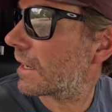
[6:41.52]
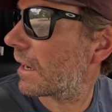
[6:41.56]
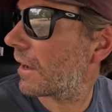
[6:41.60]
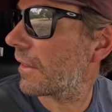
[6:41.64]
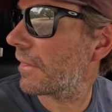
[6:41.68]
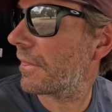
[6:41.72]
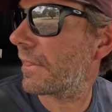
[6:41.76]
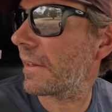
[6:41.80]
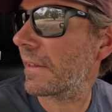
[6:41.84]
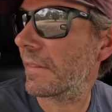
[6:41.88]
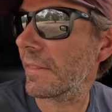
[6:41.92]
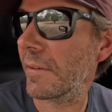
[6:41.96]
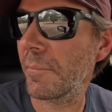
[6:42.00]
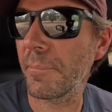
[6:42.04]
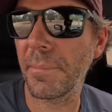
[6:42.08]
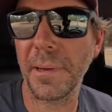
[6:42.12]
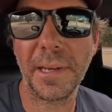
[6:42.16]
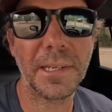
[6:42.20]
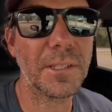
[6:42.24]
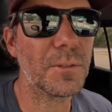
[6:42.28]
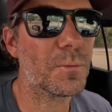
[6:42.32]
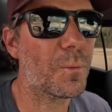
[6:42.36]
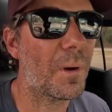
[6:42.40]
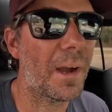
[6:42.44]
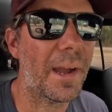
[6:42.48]
I think the
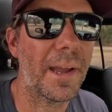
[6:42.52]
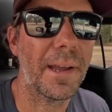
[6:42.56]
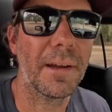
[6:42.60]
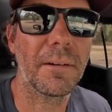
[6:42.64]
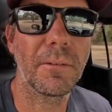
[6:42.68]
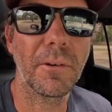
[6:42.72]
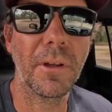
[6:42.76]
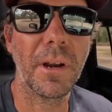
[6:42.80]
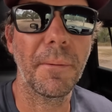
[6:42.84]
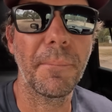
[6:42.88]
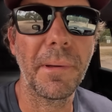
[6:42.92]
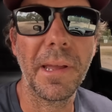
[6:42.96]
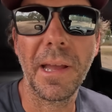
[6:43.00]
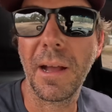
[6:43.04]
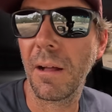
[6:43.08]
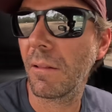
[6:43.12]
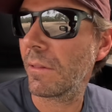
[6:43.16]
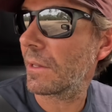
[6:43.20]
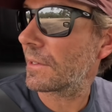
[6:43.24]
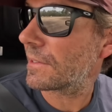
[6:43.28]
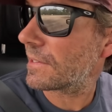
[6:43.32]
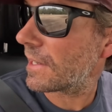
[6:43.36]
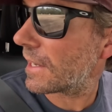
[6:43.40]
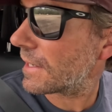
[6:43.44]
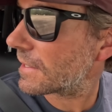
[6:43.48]
best way I'm going to be able to
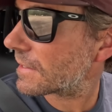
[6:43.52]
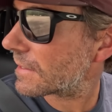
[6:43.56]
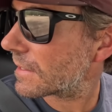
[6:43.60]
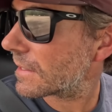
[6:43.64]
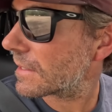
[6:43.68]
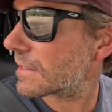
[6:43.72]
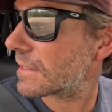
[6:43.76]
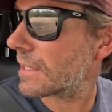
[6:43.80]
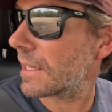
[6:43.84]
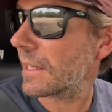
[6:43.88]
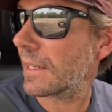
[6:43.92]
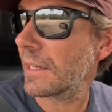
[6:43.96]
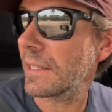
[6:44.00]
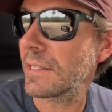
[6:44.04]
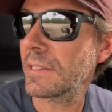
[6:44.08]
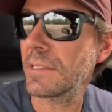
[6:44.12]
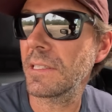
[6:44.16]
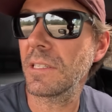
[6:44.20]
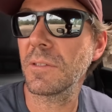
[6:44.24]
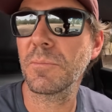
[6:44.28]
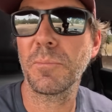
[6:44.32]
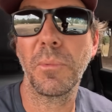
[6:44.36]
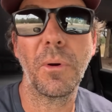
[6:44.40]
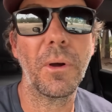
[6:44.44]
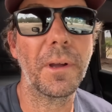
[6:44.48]
test this thing is
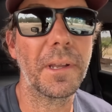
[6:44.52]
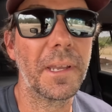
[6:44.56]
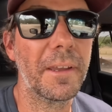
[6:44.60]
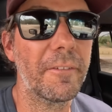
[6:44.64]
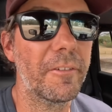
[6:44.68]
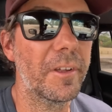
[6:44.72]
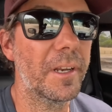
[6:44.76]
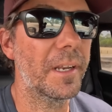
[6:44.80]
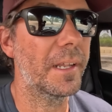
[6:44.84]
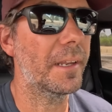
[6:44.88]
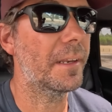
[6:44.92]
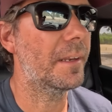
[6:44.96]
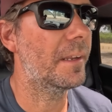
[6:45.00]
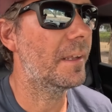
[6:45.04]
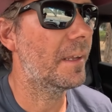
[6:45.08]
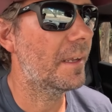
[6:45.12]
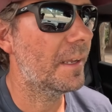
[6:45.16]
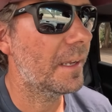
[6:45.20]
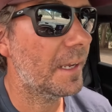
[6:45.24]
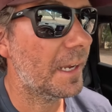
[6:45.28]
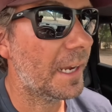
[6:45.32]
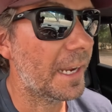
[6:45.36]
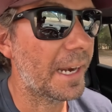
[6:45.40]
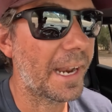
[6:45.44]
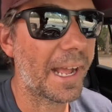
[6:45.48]
just by giving it
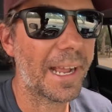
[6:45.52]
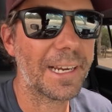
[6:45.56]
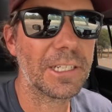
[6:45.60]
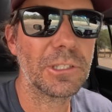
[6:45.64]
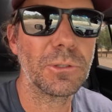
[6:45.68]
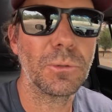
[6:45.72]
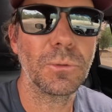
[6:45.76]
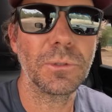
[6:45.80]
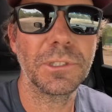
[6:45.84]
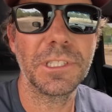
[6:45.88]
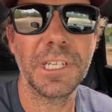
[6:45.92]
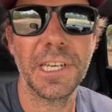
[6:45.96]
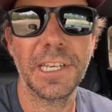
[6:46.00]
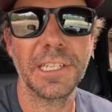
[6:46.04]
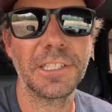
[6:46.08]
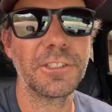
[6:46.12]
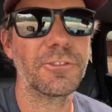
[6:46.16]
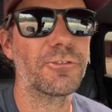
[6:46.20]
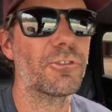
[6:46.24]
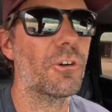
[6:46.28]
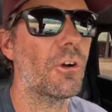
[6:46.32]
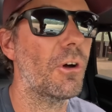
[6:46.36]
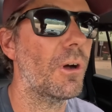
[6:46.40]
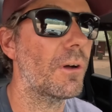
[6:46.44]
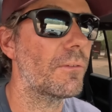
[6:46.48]
an actual test
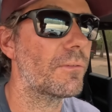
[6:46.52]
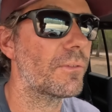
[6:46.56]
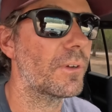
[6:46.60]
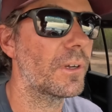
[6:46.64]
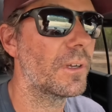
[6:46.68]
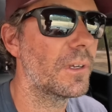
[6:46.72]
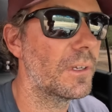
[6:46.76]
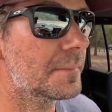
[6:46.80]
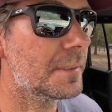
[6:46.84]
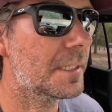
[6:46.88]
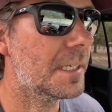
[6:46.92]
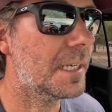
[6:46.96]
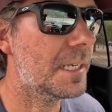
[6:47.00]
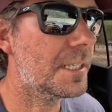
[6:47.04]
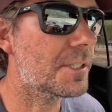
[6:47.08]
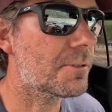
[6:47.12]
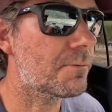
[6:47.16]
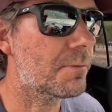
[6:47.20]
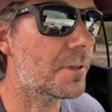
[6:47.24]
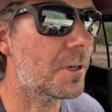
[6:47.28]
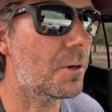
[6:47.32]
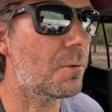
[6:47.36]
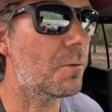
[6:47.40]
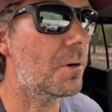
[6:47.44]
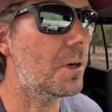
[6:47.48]
drive. Here's a
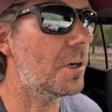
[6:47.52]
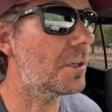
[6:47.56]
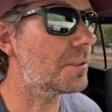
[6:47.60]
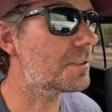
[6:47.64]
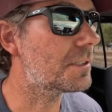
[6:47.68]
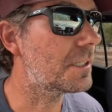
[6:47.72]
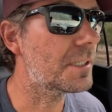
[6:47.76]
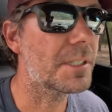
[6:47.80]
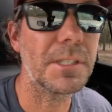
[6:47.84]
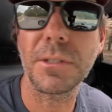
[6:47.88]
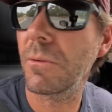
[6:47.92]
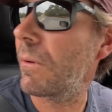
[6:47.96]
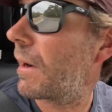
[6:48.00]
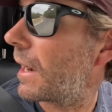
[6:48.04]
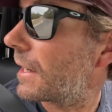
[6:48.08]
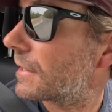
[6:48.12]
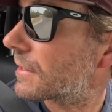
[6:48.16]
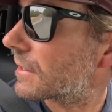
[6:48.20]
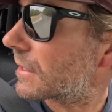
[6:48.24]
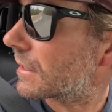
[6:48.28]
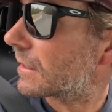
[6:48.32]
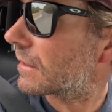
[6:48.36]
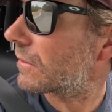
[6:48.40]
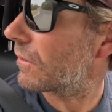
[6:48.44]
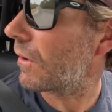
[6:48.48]
real world
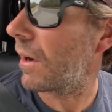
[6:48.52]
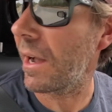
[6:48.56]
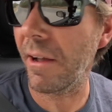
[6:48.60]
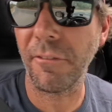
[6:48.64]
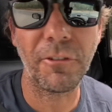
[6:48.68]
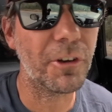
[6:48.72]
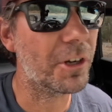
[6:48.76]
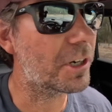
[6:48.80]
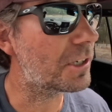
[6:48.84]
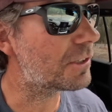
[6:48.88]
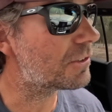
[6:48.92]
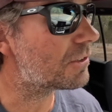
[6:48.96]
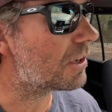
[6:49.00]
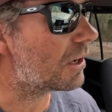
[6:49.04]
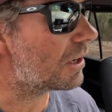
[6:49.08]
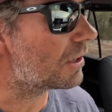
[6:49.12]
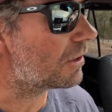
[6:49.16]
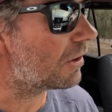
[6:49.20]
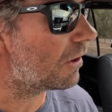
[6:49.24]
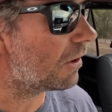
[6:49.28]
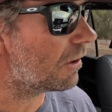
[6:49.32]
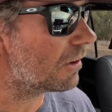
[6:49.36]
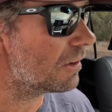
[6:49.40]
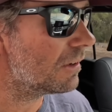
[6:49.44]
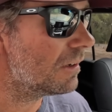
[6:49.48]
situation. I haven't got it turned
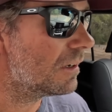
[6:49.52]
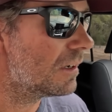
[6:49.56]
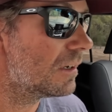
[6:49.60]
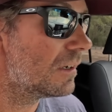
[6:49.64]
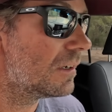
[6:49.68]
on.